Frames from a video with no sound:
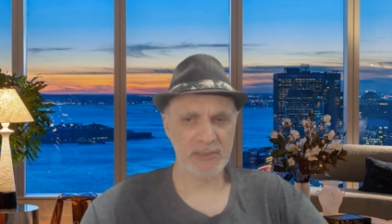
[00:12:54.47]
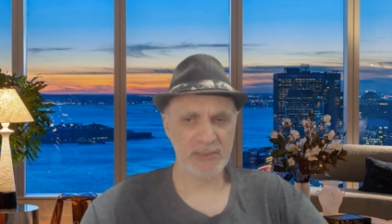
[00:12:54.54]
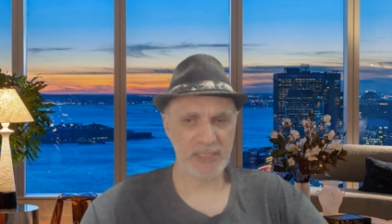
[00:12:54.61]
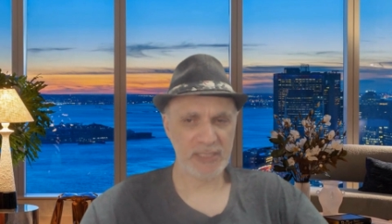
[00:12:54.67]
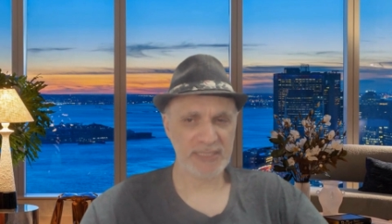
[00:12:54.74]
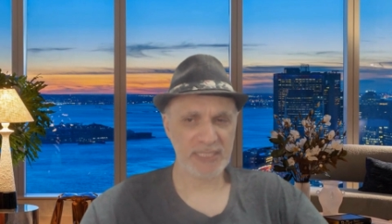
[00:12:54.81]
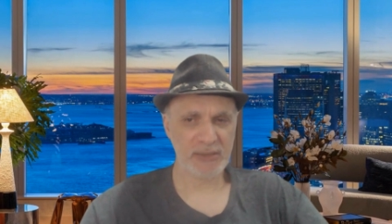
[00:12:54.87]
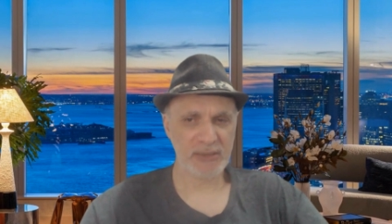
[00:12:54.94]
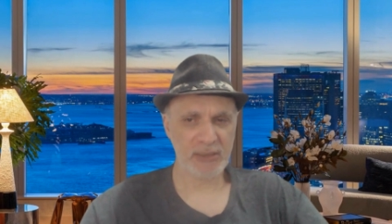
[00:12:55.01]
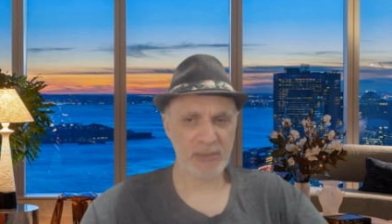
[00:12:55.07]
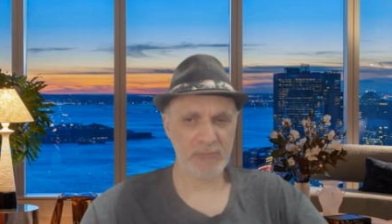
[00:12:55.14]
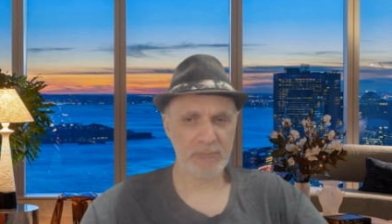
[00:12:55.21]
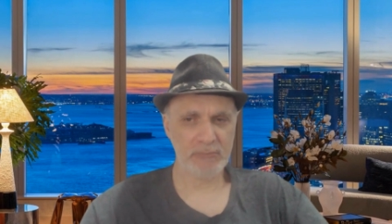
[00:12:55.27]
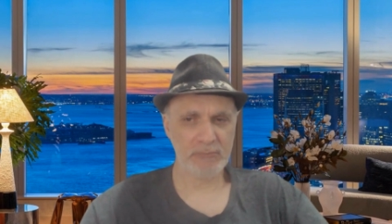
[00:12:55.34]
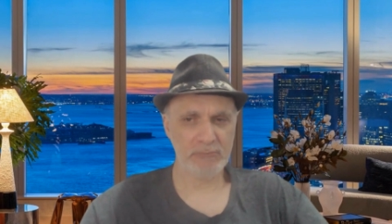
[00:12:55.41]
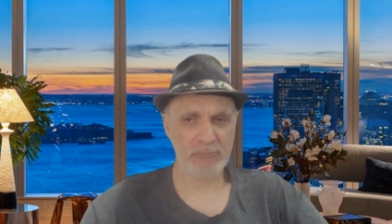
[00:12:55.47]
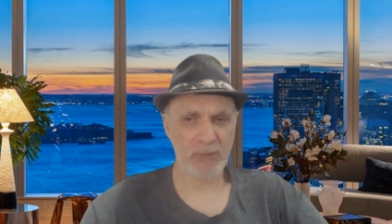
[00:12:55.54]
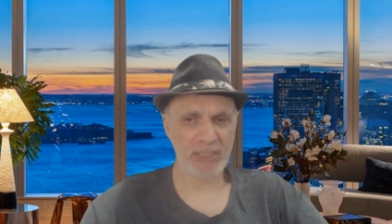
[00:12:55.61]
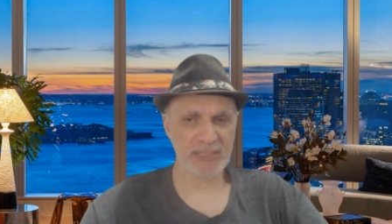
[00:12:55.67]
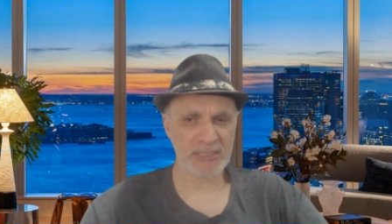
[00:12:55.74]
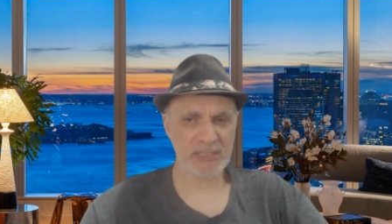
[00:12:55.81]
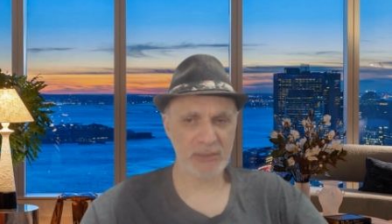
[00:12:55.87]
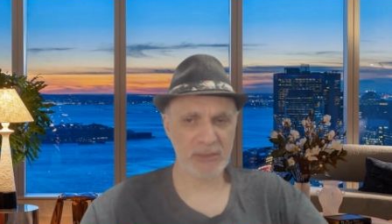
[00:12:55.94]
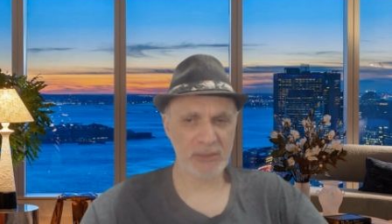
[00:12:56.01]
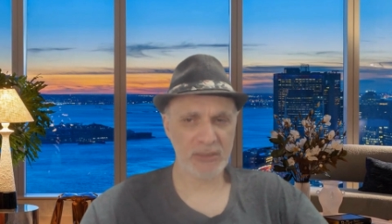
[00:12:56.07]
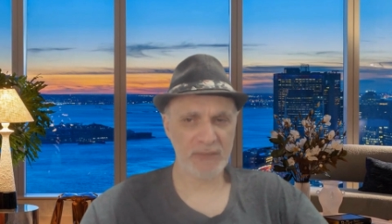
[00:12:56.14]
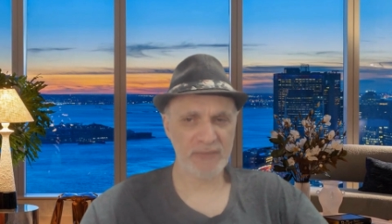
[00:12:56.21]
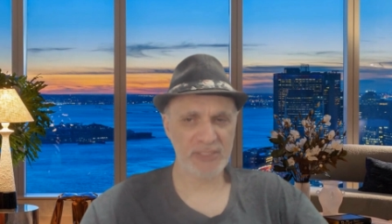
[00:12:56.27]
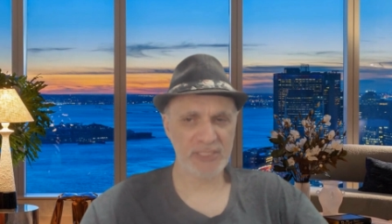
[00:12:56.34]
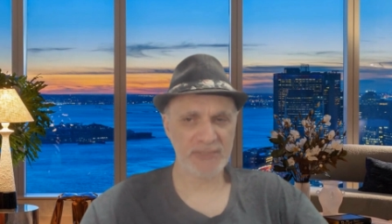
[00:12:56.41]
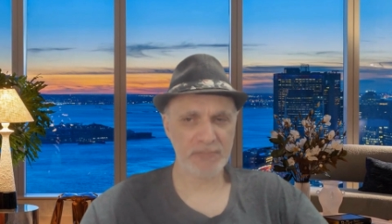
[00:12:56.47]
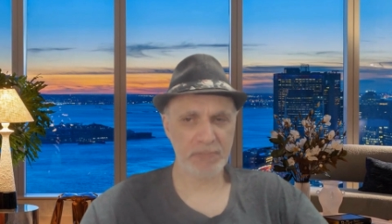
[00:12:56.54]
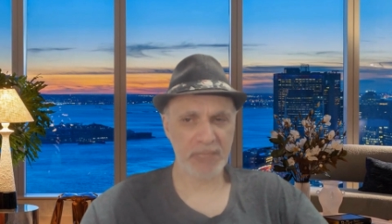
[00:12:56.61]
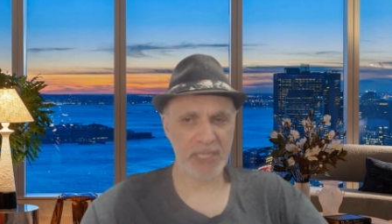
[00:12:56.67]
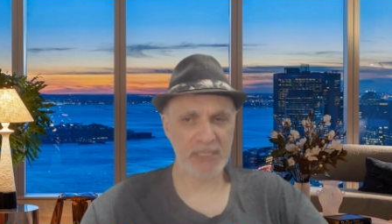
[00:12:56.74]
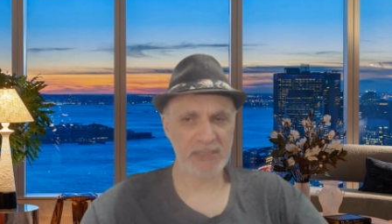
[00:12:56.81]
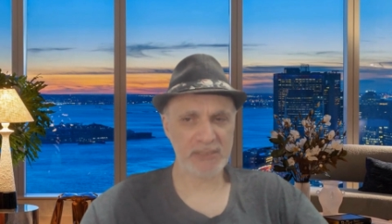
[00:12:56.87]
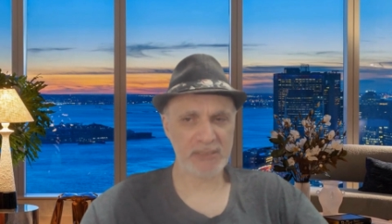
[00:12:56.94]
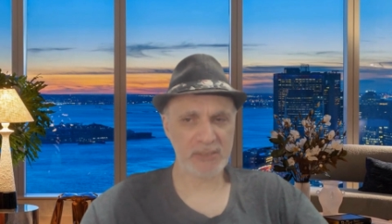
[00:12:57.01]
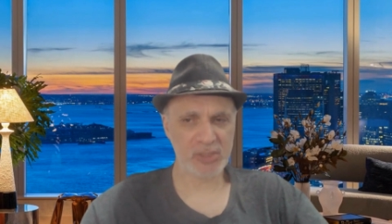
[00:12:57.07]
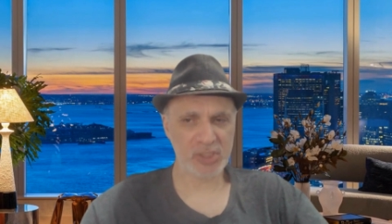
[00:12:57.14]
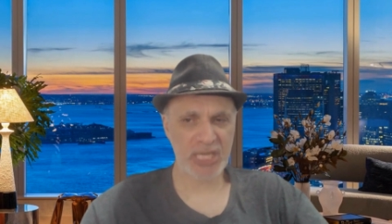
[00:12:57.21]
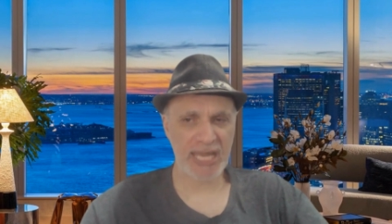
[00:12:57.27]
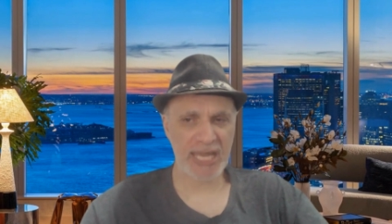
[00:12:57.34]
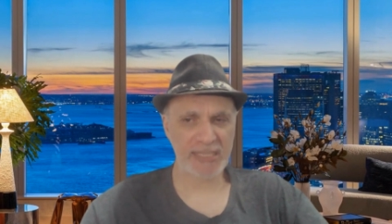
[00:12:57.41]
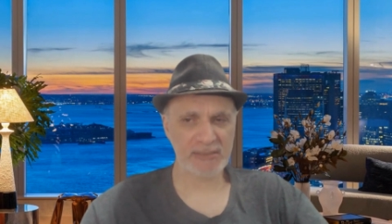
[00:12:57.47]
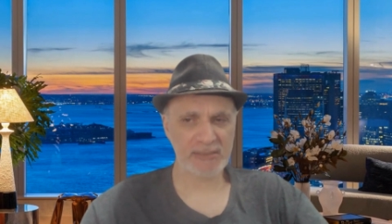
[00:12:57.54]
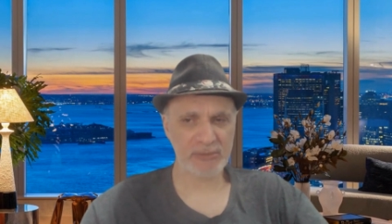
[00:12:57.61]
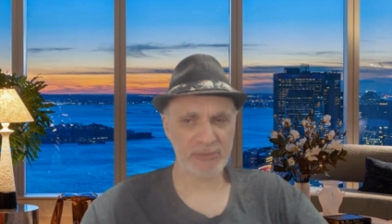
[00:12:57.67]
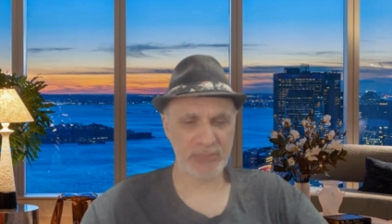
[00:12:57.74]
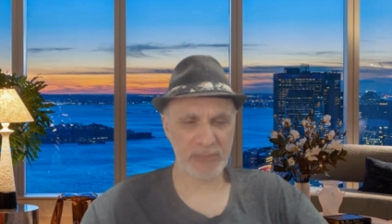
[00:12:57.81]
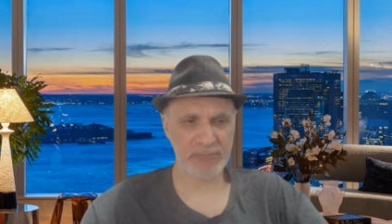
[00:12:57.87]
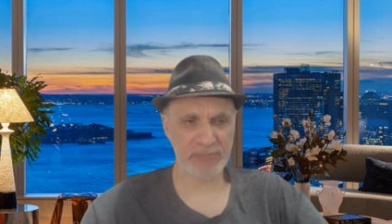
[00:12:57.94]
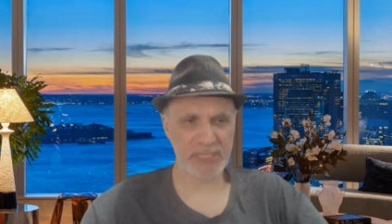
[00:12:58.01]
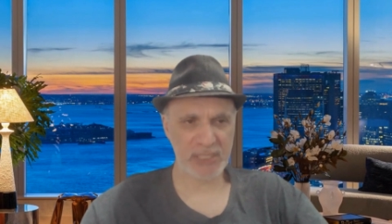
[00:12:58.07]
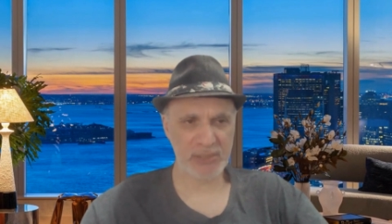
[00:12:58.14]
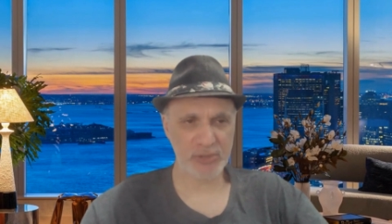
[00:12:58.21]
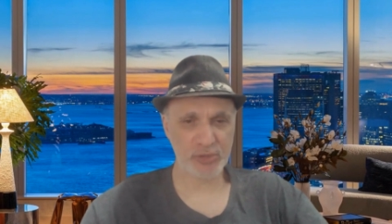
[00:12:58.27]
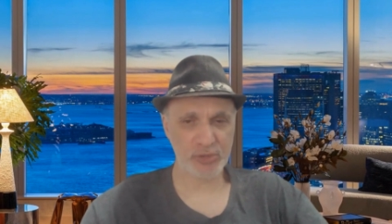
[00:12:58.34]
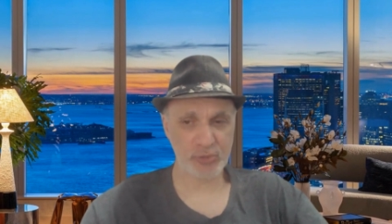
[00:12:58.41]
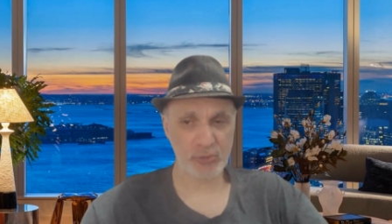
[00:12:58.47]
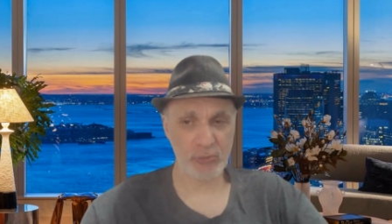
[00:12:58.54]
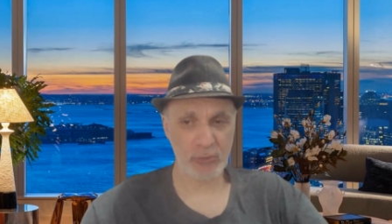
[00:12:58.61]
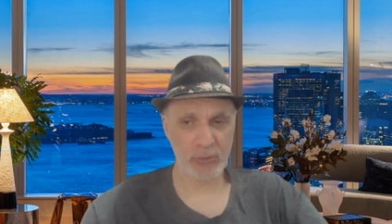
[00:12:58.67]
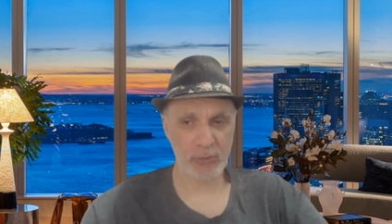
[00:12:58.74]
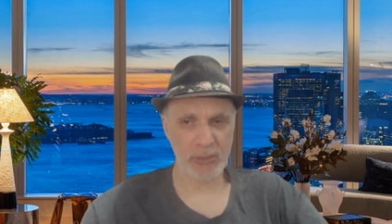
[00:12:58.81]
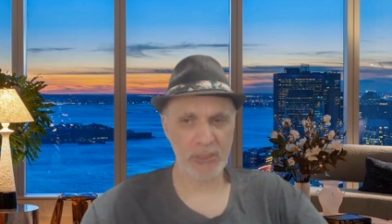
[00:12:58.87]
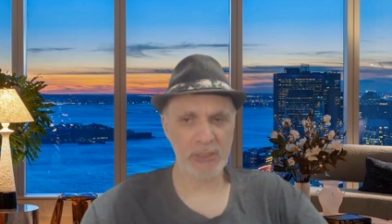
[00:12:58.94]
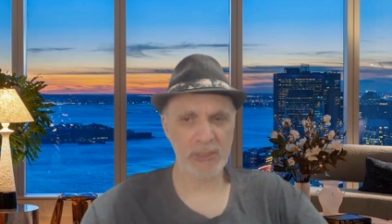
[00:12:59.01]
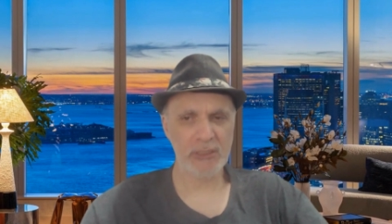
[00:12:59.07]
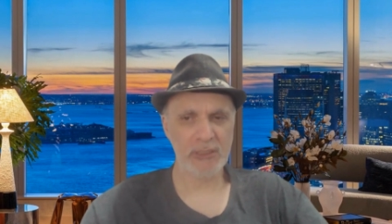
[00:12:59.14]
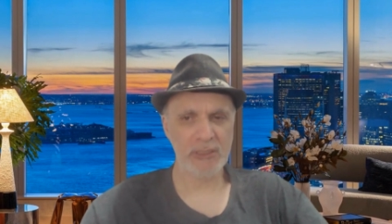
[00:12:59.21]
things that are muscular, which is built, jacked, ripped, and swole.